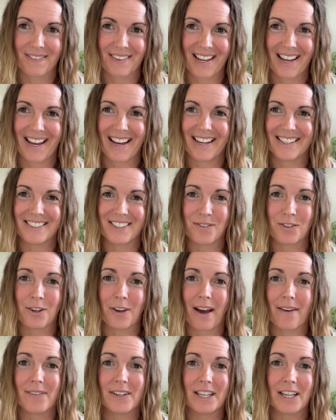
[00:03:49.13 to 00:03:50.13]
And if you
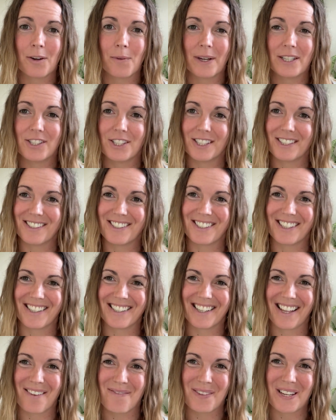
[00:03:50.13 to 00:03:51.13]
have any questions,
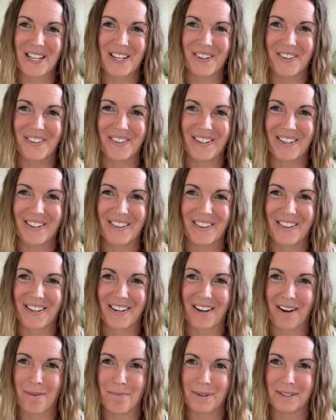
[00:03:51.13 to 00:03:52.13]
just let me know in the
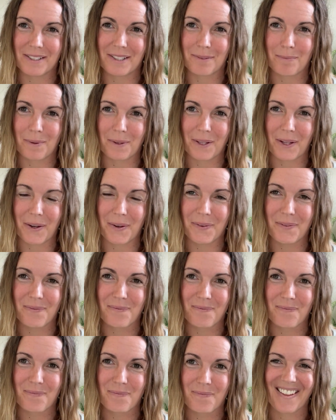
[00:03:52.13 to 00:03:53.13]
comments below.
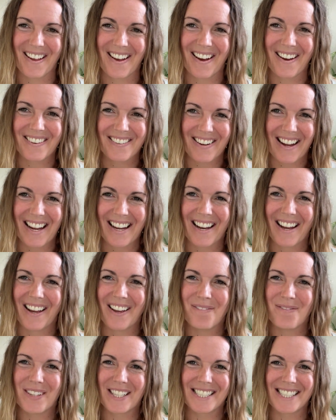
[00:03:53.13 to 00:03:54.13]
All right,
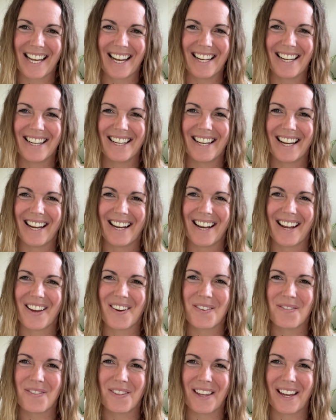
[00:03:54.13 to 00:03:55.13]
I'm excited, and I
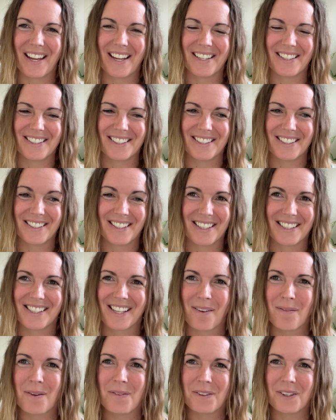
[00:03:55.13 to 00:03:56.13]
hope that
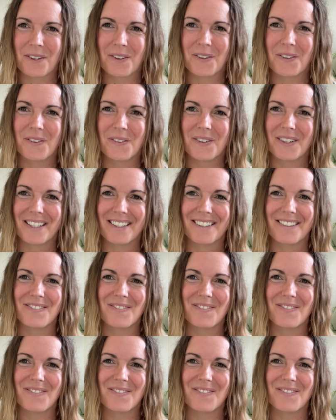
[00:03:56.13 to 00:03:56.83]
some of you will